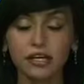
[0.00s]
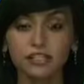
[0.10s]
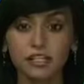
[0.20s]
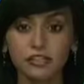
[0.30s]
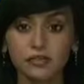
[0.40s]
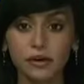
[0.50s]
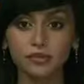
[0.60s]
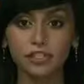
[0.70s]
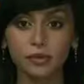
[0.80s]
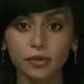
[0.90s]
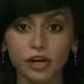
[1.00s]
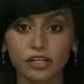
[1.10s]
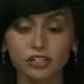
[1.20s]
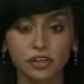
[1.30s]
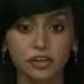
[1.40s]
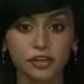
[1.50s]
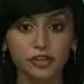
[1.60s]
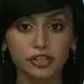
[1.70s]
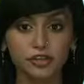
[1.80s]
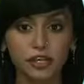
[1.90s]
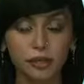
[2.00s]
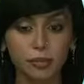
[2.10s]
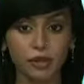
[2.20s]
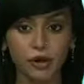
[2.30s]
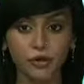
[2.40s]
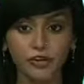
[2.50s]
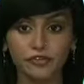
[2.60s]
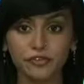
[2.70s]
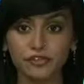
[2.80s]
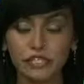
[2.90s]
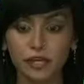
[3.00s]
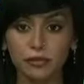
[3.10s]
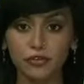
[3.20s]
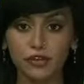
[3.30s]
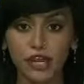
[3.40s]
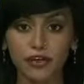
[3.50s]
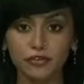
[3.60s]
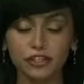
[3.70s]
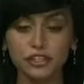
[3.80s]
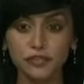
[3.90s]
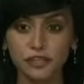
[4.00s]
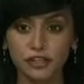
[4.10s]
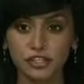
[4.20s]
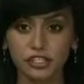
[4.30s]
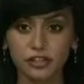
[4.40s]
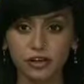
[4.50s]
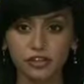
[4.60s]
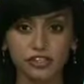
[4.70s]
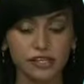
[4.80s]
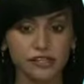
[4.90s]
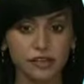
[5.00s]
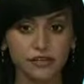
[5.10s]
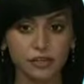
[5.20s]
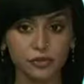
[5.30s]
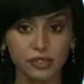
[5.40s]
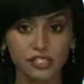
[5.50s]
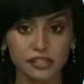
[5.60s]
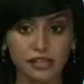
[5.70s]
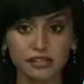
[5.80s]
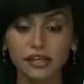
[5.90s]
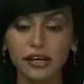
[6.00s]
Shares of MGM Mirage are currently trading below their 50-day moving average of $13.73